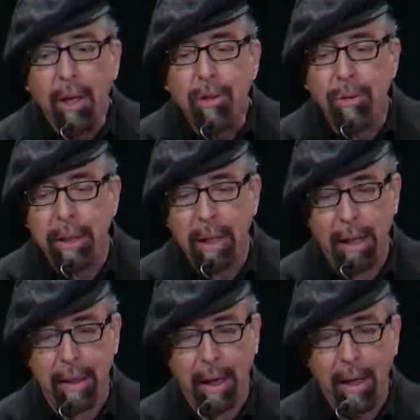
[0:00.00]
doing
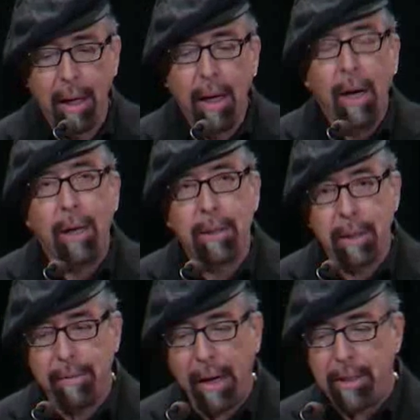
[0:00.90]
nothing
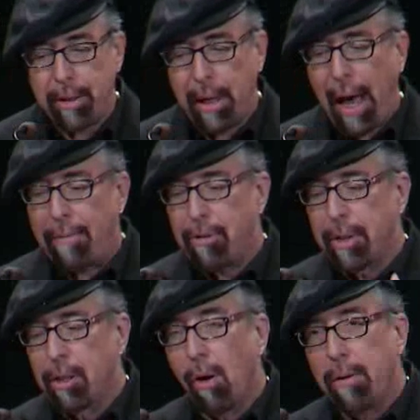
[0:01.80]
until eventually, after
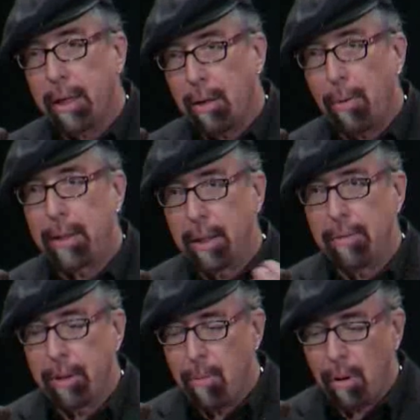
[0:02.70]
ignoring her while
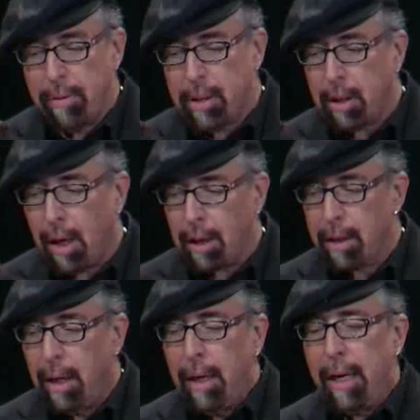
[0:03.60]
delivering more of his talk,